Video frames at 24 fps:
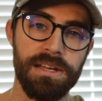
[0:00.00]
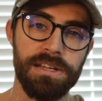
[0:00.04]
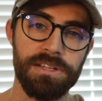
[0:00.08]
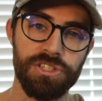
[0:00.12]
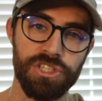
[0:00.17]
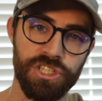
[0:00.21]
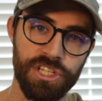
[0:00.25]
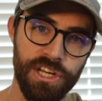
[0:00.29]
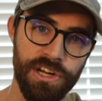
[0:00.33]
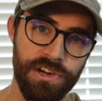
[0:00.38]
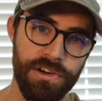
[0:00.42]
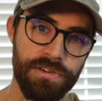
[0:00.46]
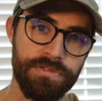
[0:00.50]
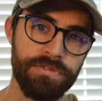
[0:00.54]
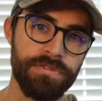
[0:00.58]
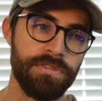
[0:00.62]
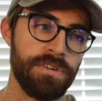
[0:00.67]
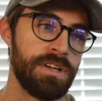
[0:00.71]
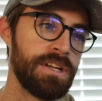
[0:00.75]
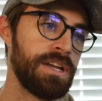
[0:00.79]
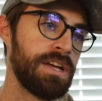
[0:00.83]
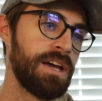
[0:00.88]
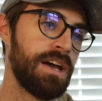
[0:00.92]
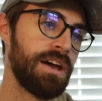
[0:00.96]
a shelf
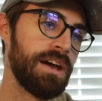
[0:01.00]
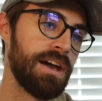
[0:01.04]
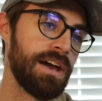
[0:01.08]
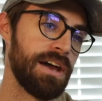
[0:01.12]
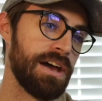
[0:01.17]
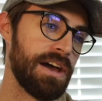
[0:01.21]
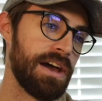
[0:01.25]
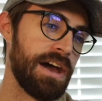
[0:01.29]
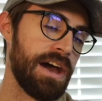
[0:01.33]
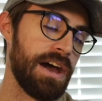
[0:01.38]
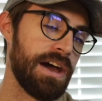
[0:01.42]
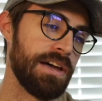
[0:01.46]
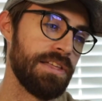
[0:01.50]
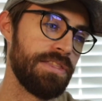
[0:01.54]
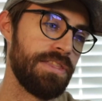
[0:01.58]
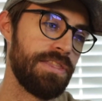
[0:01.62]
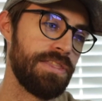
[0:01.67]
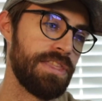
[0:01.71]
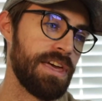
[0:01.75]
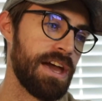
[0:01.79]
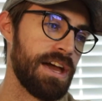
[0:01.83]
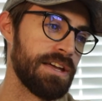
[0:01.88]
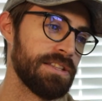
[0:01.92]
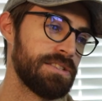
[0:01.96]
uh,
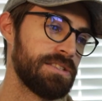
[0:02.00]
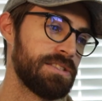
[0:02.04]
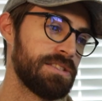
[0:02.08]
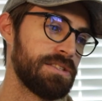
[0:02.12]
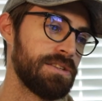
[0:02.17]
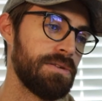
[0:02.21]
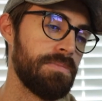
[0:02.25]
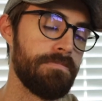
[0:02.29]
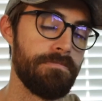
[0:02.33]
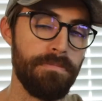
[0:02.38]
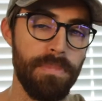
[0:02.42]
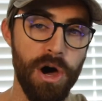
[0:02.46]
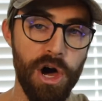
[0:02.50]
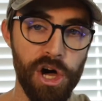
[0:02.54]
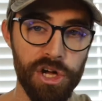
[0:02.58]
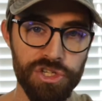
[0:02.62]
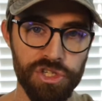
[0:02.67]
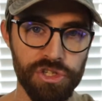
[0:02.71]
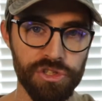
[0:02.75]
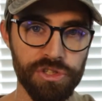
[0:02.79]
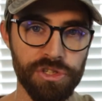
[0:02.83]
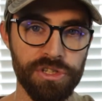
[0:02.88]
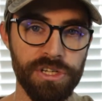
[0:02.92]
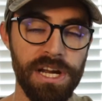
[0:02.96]
that's
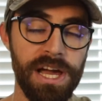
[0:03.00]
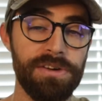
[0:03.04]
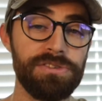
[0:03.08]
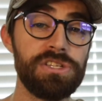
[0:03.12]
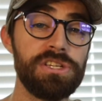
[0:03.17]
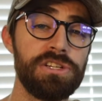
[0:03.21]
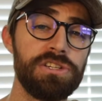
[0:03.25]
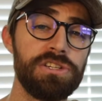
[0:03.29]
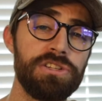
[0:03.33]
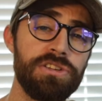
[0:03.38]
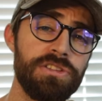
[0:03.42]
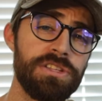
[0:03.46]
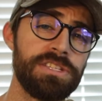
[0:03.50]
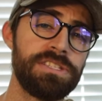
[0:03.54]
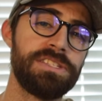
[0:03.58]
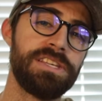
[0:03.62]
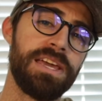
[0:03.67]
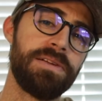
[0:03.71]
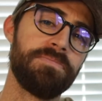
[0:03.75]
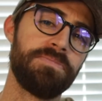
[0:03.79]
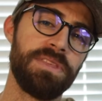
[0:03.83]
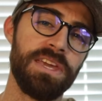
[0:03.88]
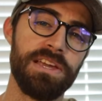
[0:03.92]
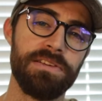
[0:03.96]
modular and I was gonna do the
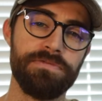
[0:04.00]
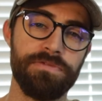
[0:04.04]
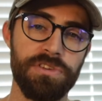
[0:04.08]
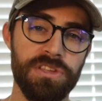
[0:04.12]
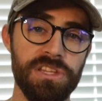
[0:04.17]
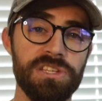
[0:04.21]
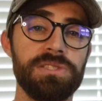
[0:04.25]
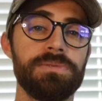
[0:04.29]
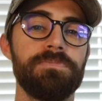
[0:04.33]
same thing for this